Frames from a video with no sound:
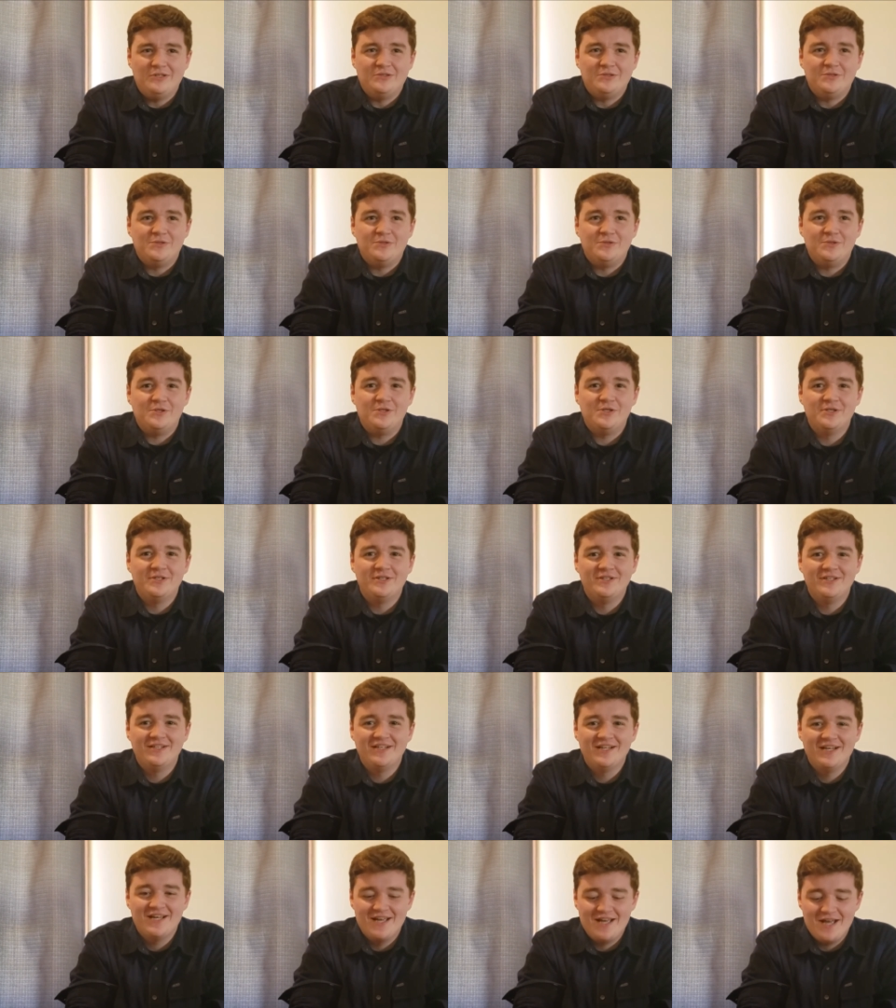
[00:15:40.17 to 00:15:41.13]
Ooh,
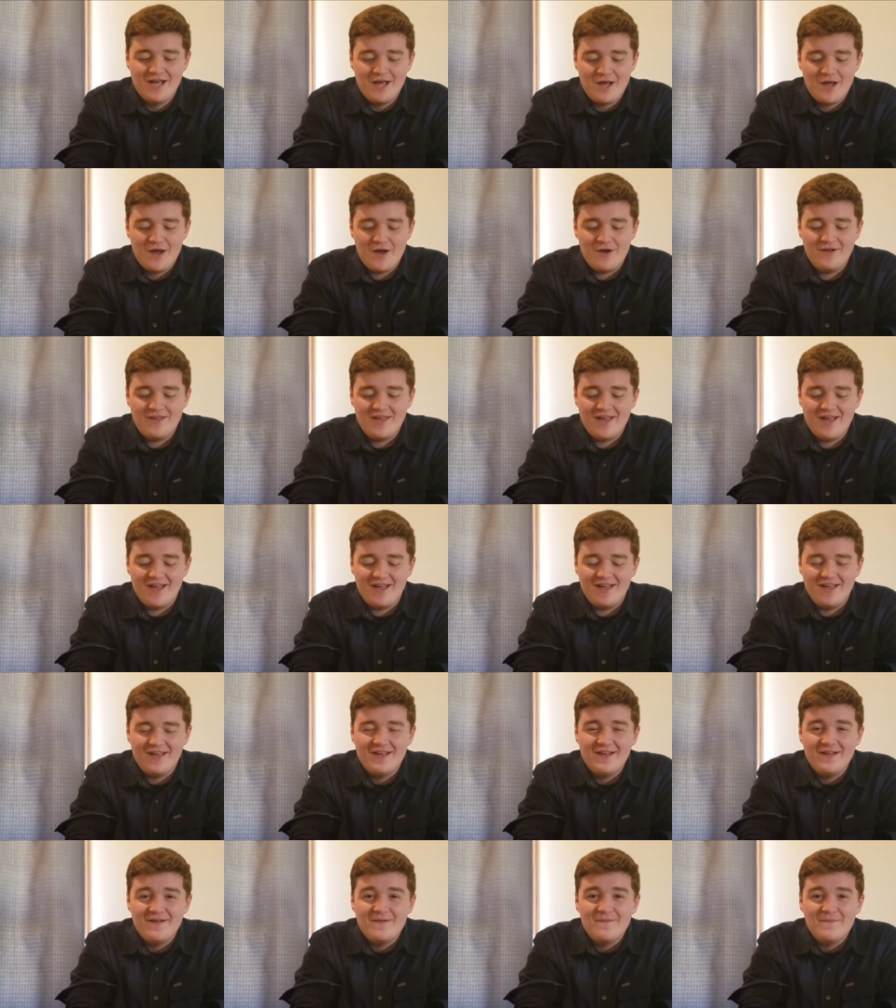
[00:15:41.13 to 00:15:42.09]
okay.
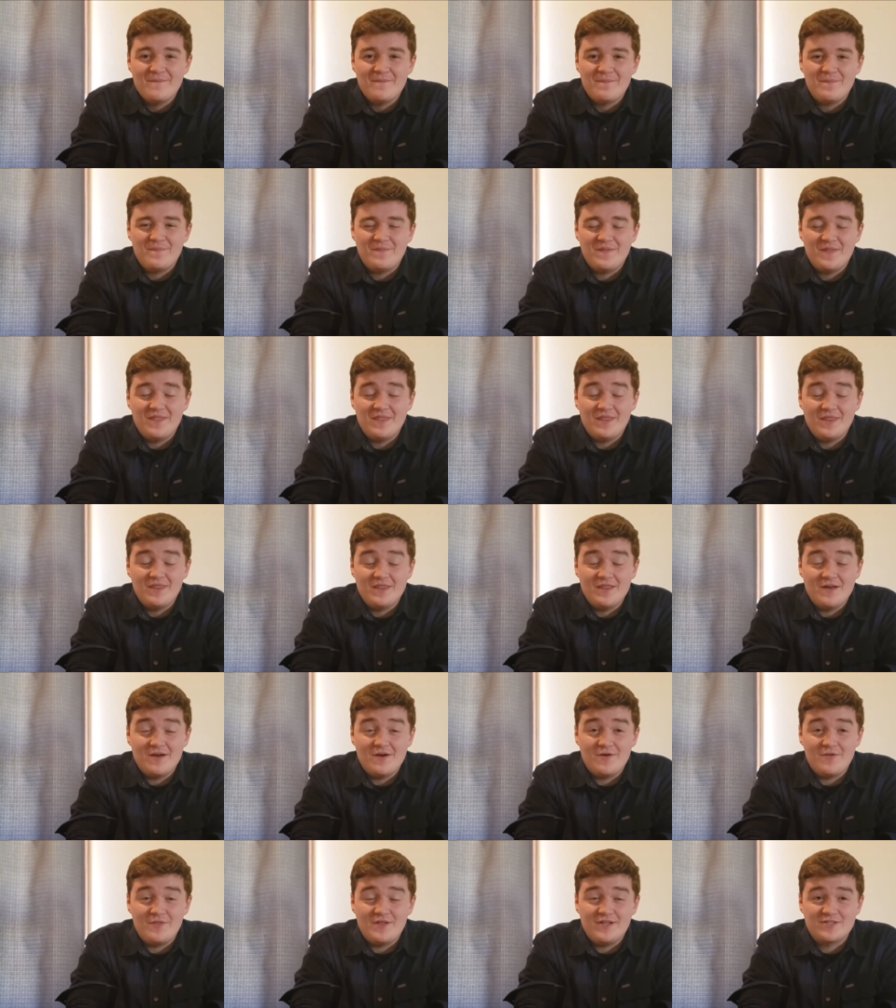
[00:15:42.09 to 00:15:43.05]

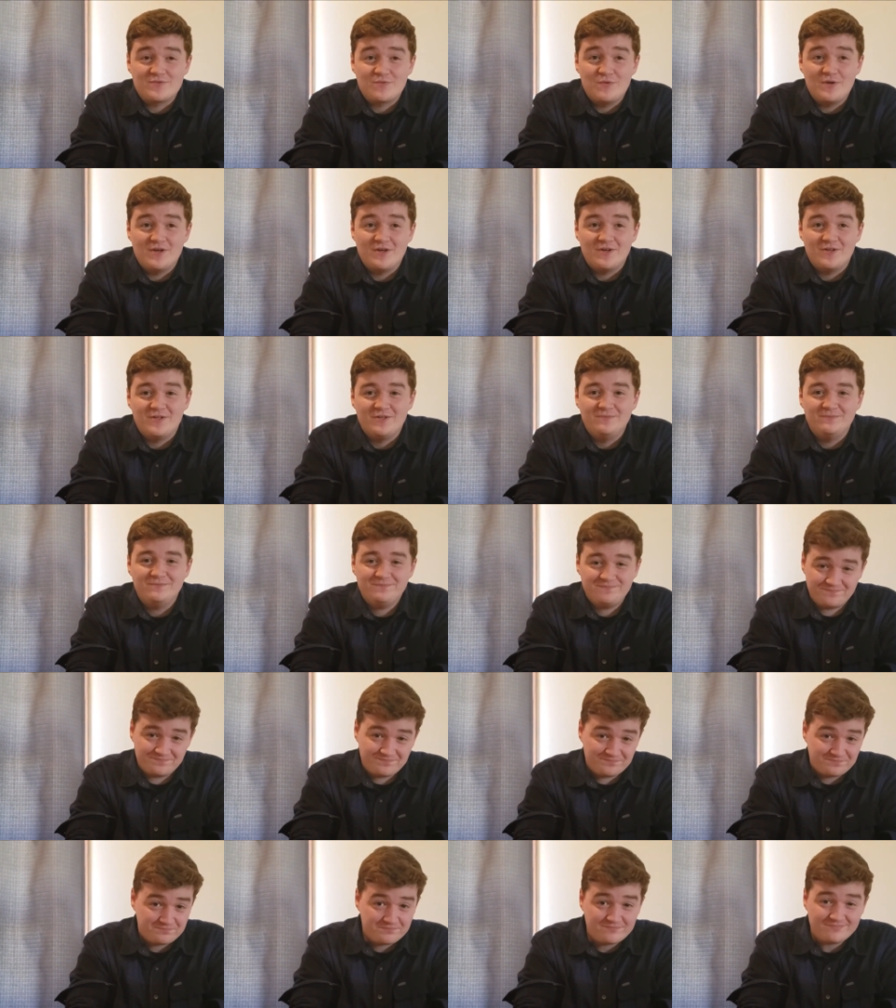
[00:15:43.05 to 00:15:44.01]
Oh, that's weird.
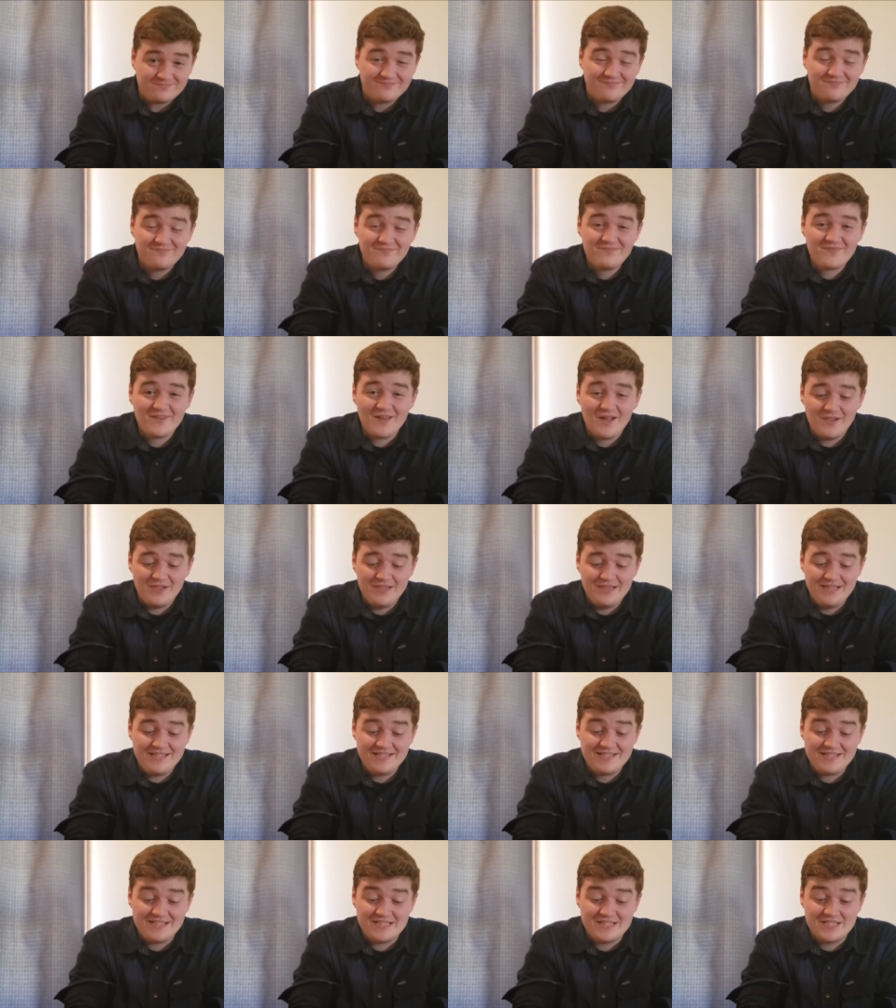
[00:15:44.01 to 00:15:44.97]

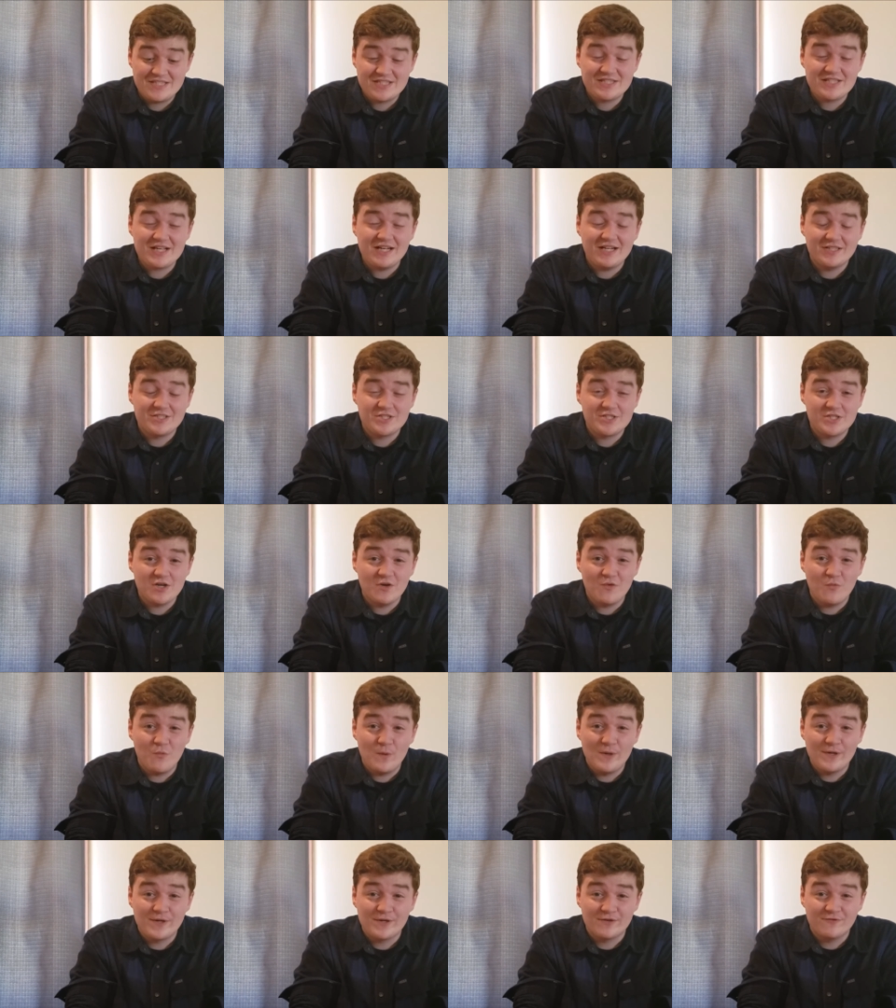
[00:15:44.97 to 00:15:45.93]
This is such a
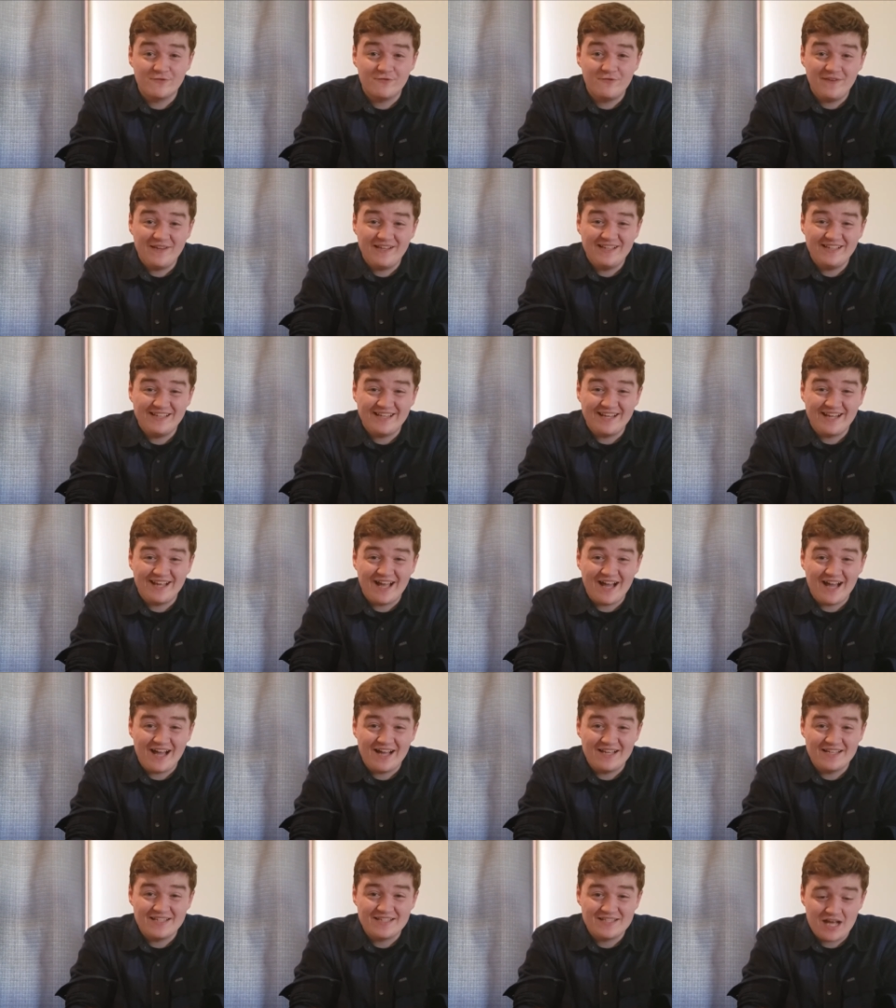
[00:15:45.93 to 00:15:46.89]
weird feeling,
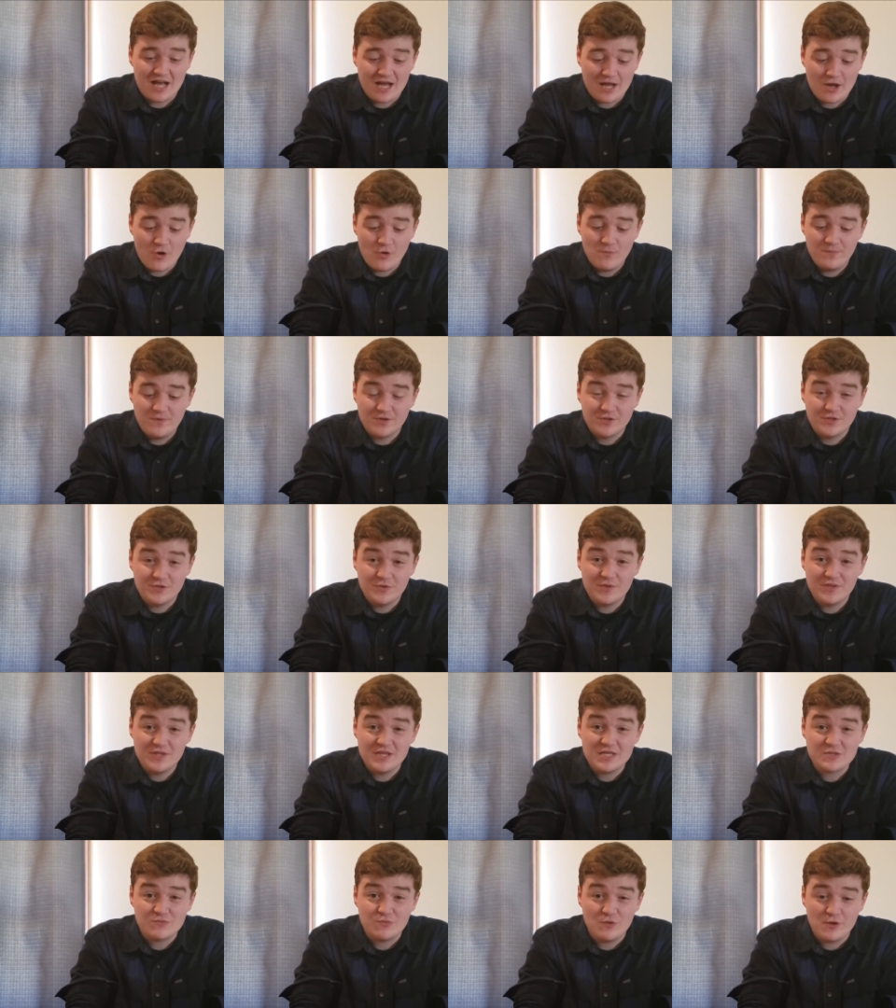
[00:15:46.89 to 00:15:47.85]
guys. I hope you're
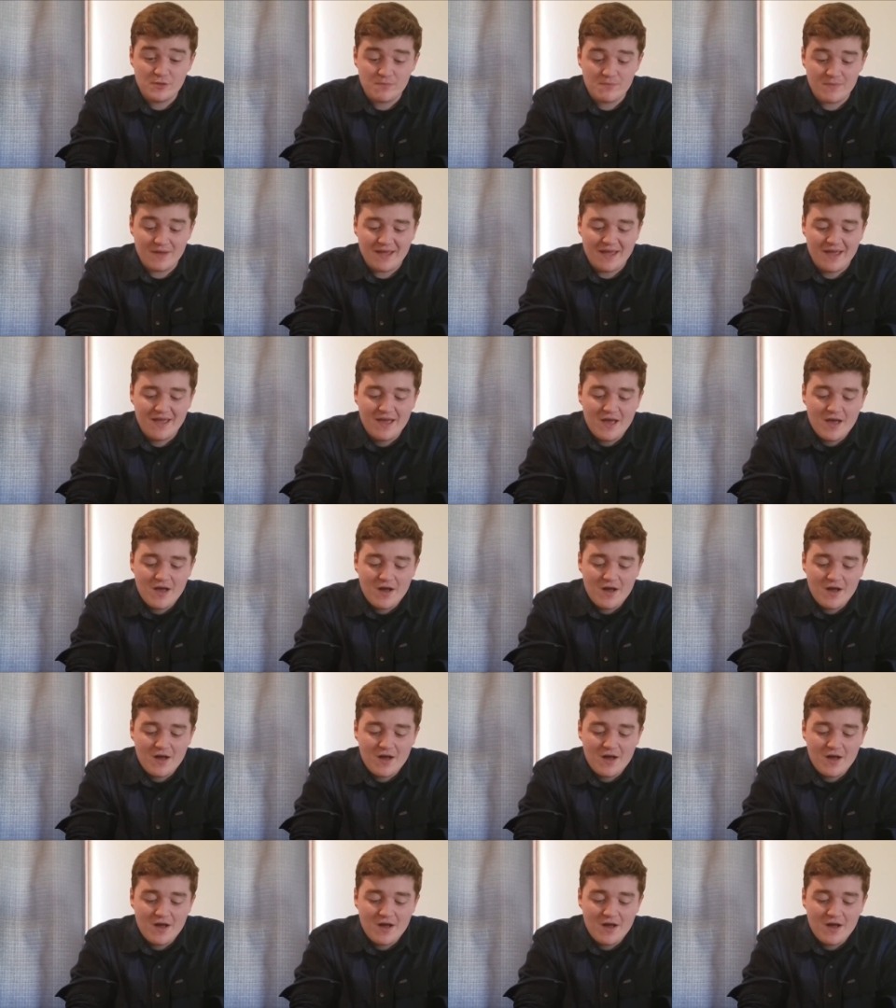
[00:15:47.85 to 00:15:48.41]
doing this with me.